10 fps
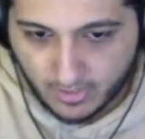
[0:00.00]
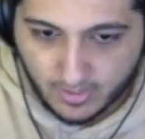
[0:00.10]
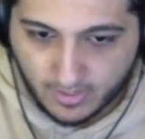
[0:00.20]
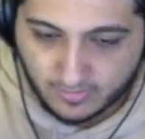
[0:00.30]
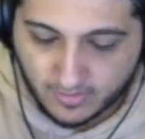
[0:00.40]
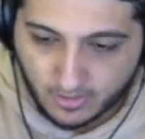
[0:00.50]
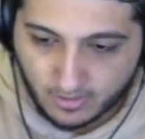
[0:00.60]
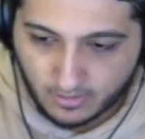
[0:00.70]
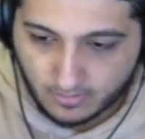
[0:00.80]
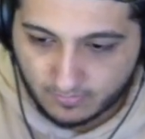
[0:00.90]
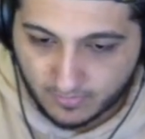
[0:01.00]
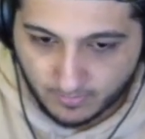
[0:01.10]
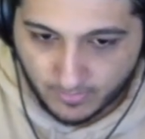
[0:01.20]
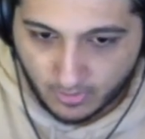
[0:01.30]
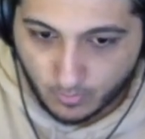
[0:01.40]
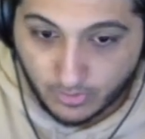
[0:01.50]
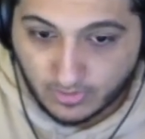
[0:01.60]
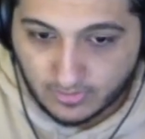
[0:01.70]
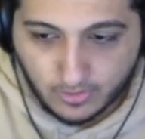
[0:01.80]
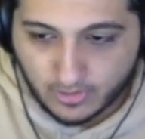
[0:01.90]
in their thumbnail when you
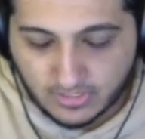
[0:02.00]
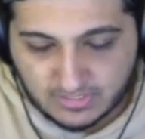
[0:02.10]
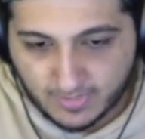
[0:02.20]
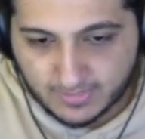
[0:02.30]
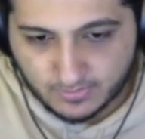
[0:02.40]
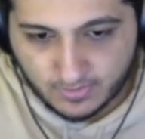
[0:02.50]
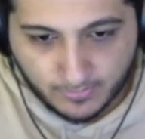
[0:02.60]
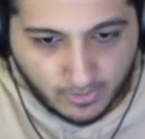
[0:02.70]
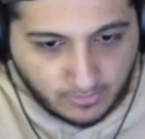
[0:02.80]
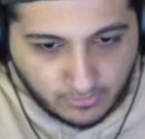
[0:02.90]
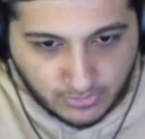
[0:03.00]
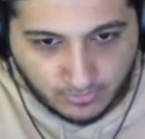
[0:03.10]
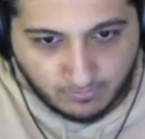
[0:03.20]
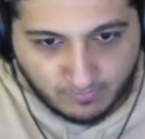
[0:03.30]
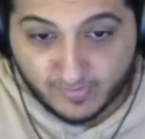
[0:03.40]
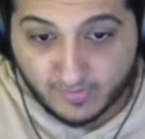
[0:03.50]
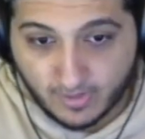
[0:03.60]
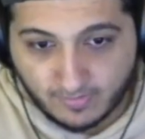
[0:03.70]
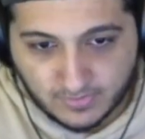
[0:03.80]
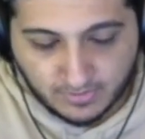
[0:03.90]
can literally customize your thumbnail on YouTube for
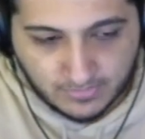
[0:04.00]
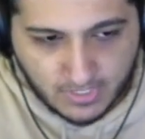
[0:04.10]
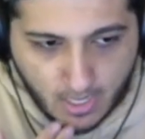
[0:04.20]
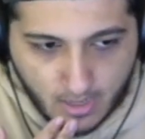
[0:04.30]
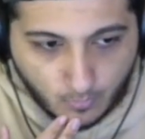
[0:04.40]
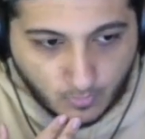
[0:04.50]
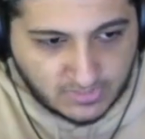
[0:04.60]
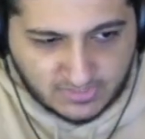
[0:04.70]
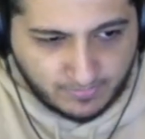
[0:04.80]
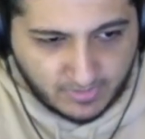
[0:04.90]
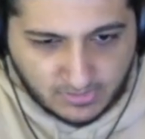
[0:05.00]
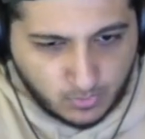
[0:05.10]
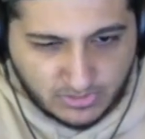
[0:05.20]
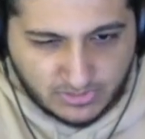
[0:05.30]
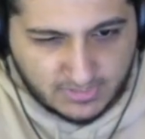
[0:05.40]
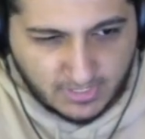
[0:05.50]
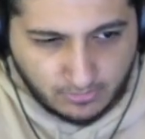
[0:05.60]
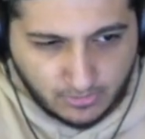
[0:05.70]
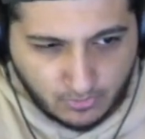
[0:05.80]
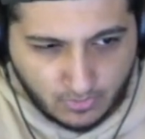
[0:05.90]
live streams, which is something that Twitch doesn't let you
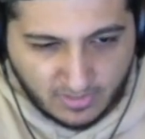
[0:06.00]
do.